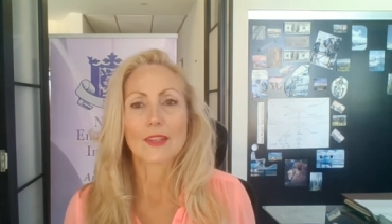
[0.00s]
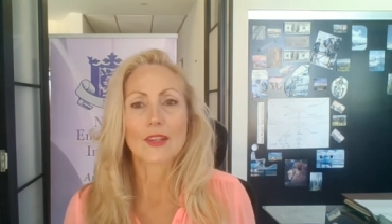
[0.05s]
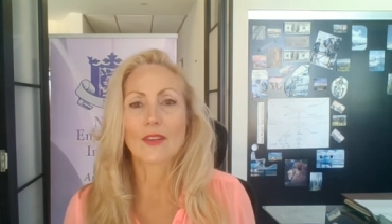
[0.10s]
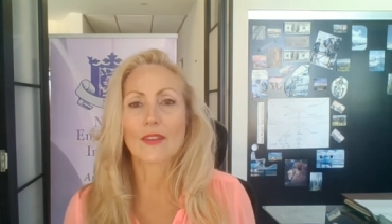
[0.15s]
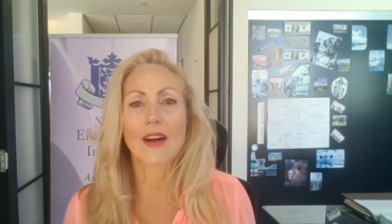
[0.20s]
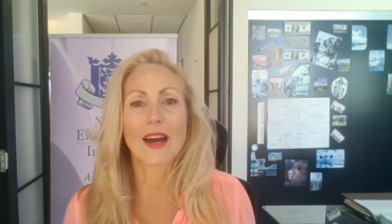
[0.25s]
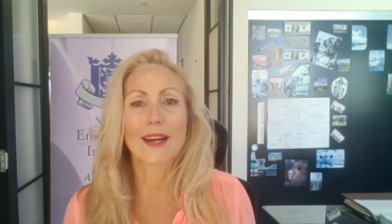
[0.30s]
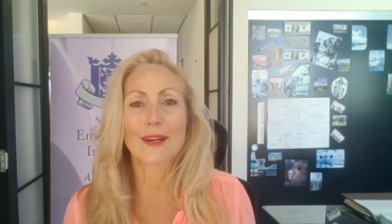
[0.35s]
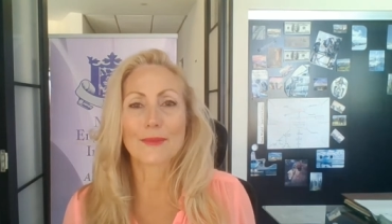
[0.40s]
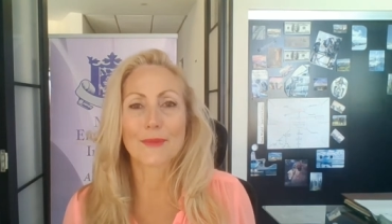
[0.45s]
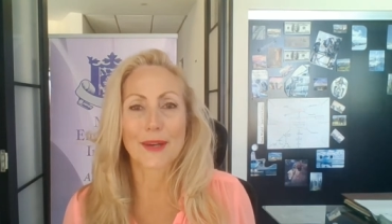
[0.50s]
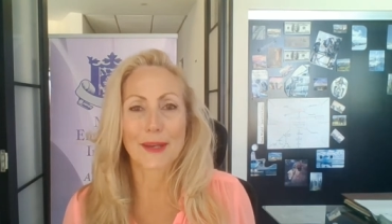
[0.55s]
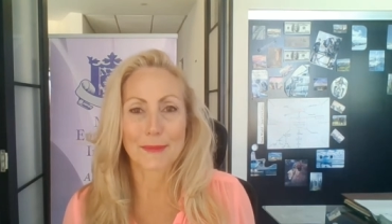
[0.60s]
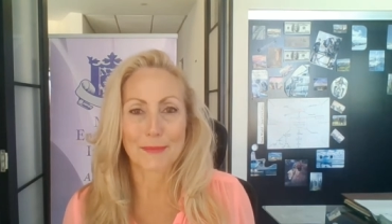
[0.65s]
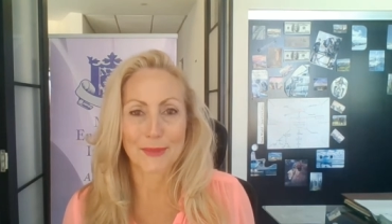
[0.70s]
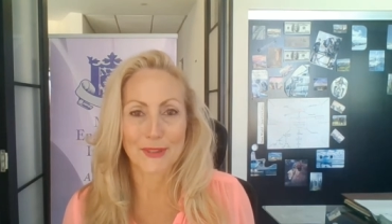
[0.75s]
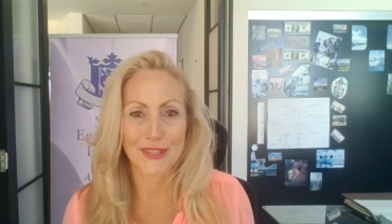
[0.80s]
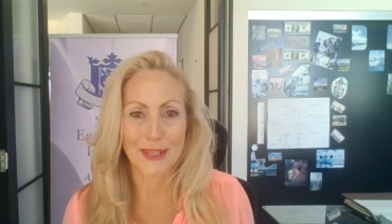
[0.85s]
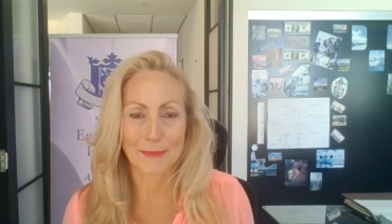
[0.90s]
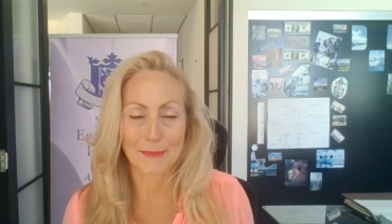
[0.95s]
I don't want to
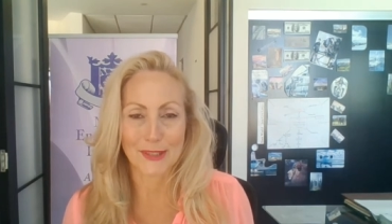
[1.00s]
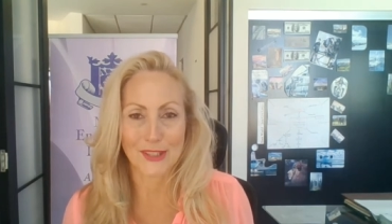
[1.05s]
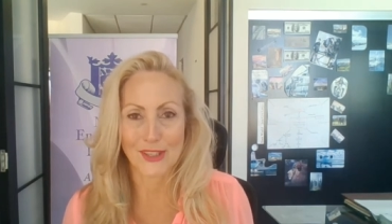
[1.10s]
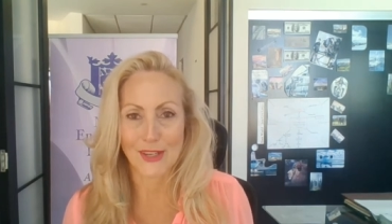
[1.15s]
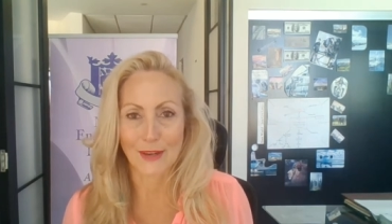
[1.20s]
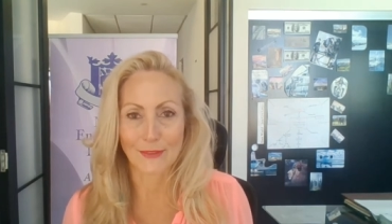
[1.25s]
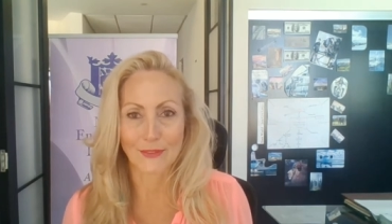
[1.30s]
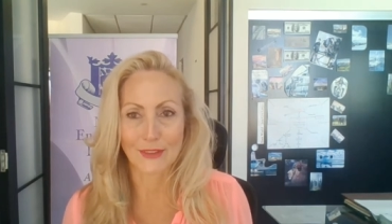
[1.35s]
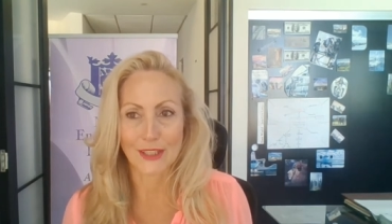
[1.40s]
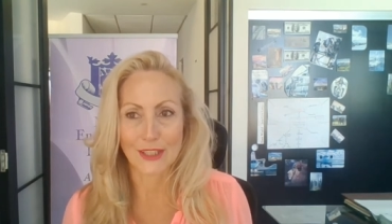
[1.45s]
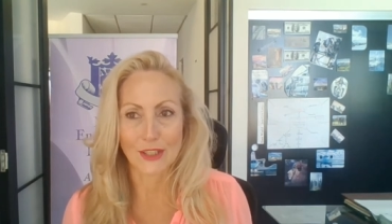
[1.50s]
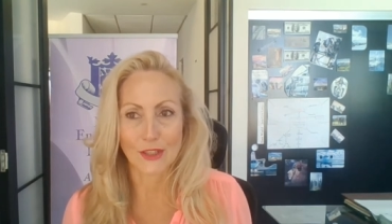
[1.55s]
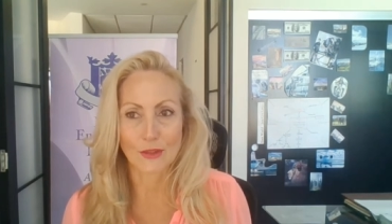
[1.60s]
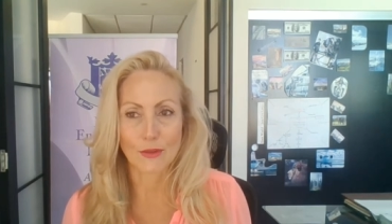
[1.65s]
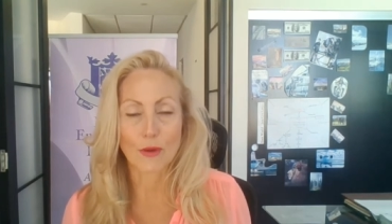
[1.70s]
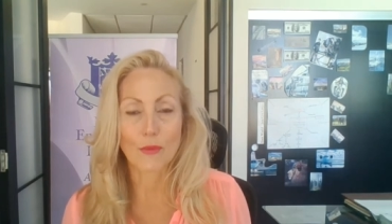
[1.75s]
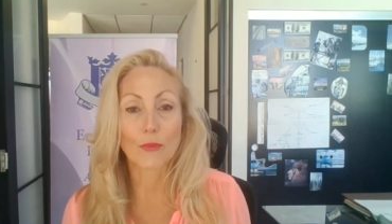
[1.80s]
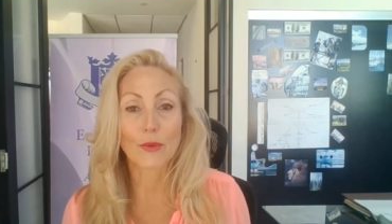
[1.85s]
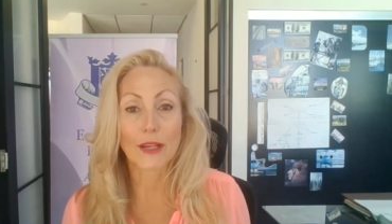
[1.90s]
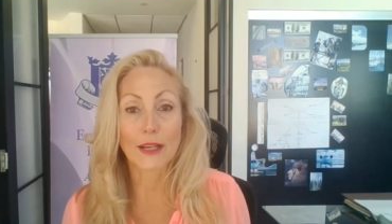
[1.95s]
put that much effort into
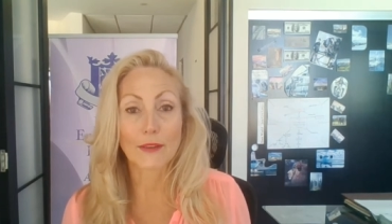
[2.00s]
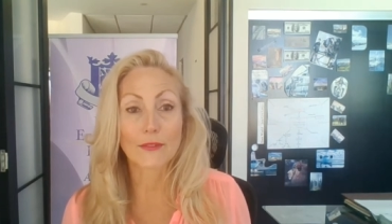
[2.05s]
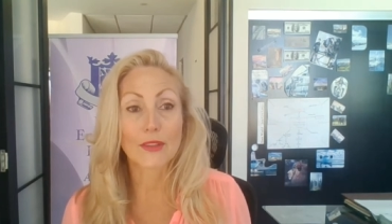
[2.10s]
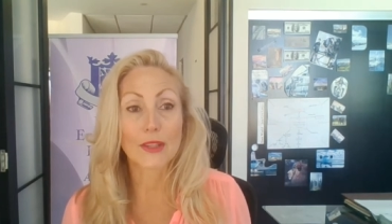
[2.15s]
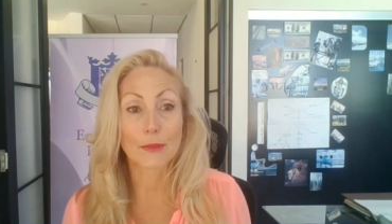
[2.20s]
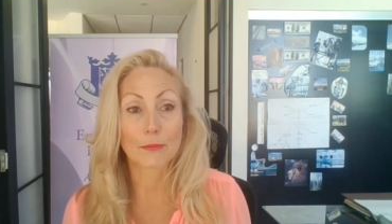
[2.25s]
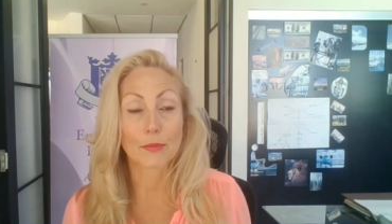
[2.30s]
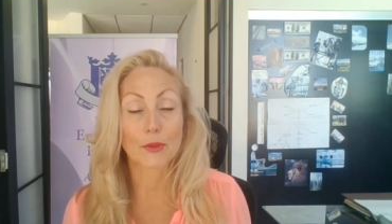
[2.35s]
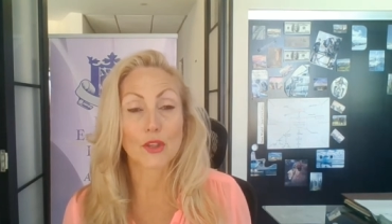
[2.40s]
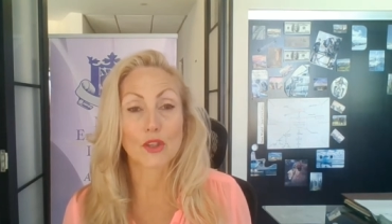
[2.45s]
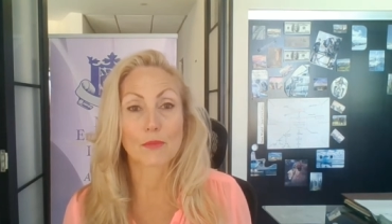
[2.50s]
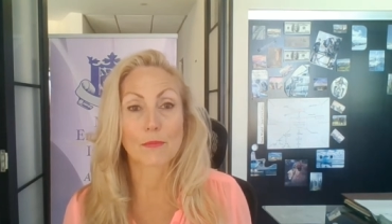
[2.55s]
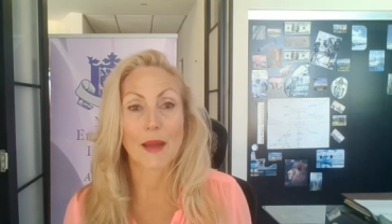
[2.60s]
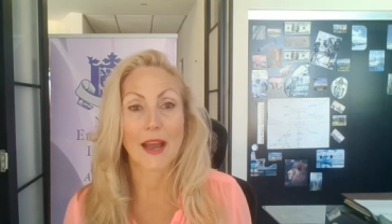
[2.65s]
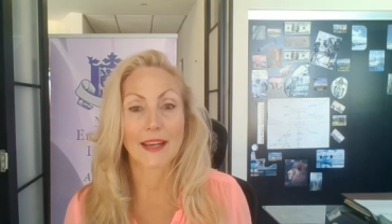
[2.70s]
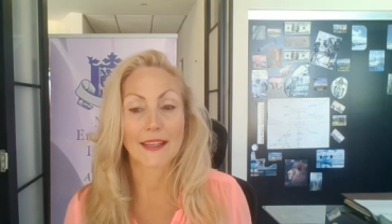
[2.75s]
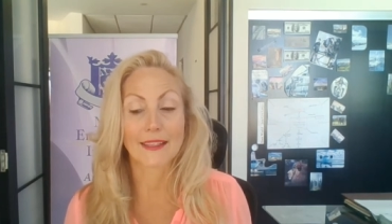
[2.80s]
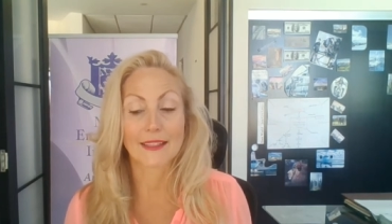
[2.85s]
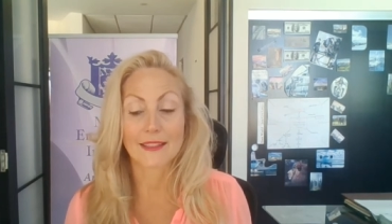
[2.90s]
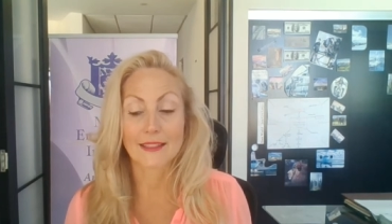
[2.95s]
it, whatever the
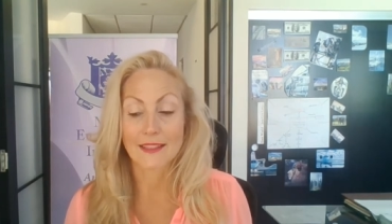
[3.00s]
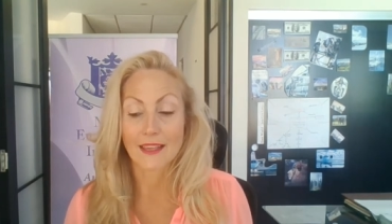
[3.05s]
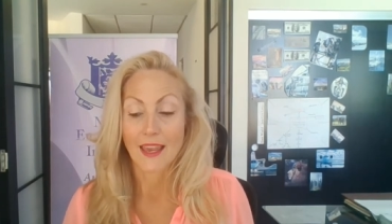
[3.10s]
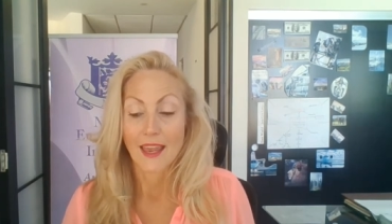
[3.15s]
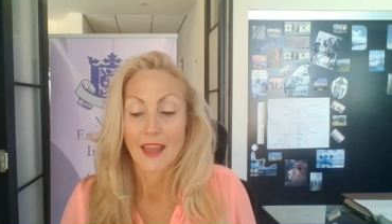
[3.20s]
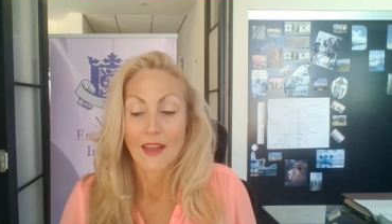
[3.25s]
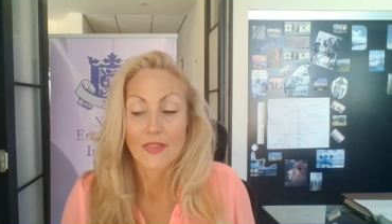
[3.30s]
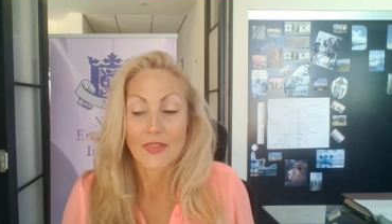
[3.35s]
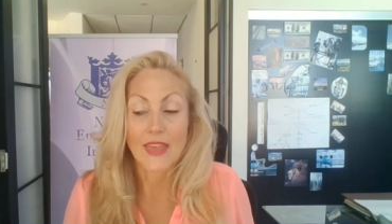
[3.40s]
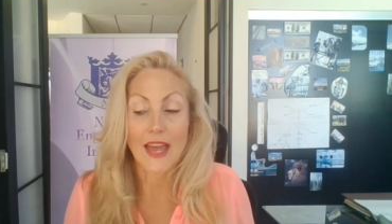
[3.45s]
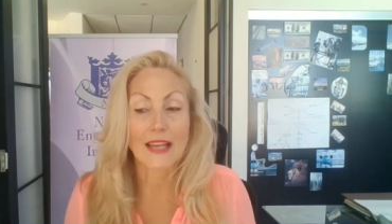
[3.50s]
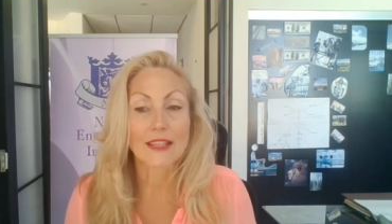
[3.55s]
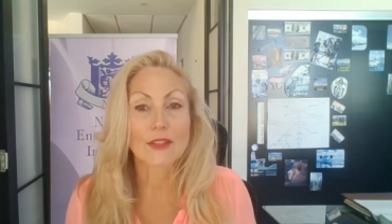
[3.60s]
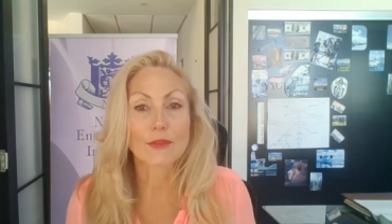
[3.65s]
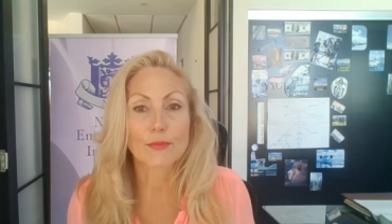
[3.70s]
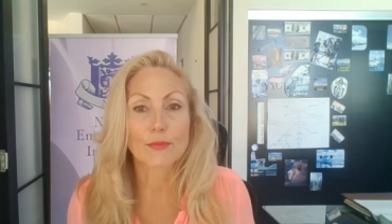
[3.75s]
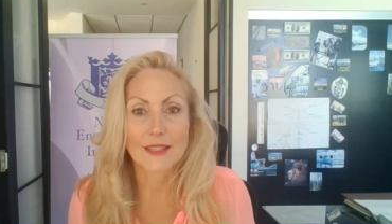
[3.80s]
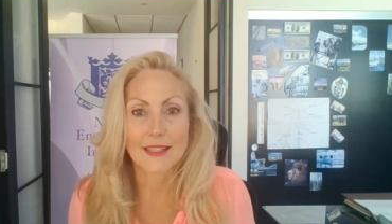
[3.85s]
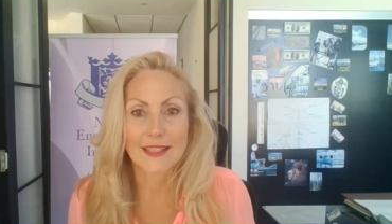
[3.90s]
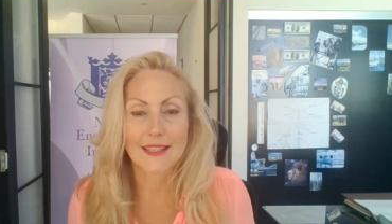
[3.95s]
pushback is.
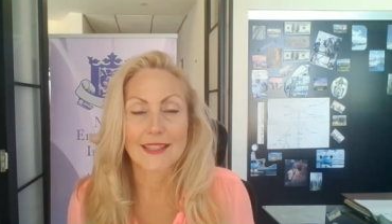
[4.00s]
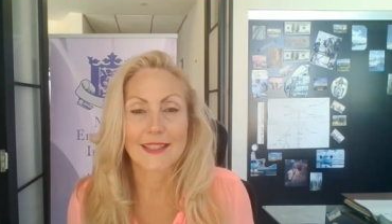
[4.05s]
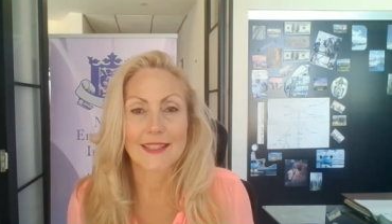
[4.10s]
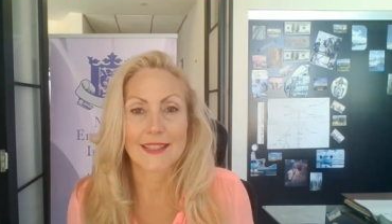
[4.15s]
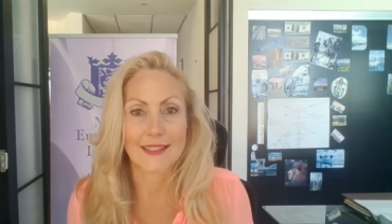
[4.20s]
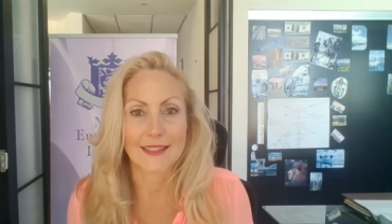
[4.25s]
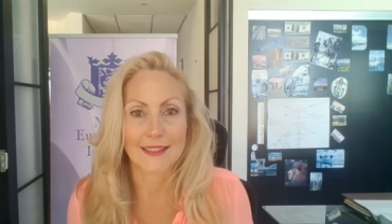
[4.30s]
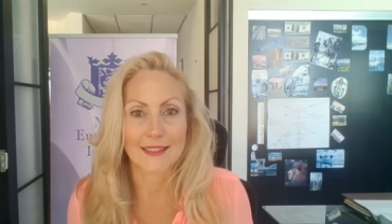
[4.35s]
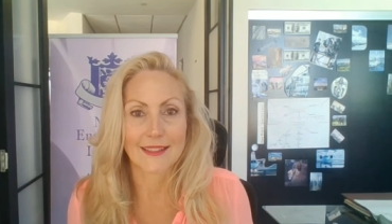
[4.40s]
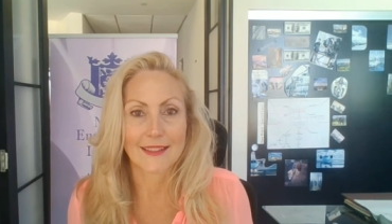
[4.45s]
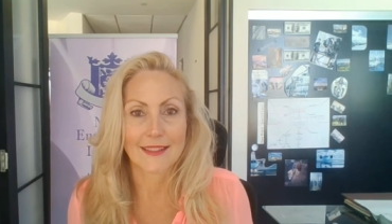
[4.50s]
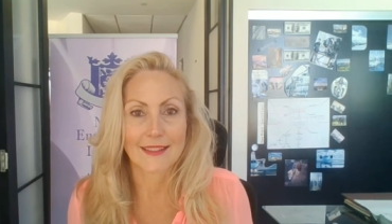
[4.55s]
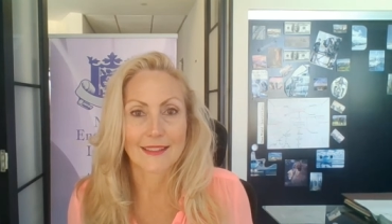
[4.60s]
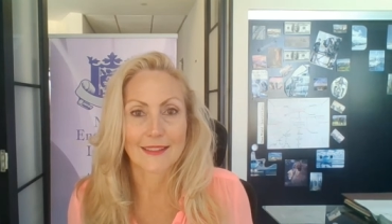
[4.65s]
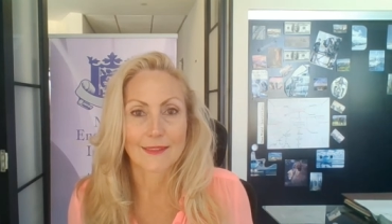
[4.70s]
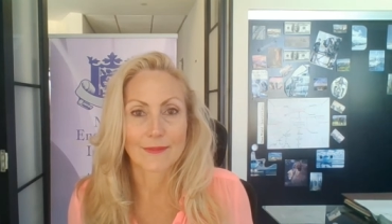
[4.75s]
That's resistance.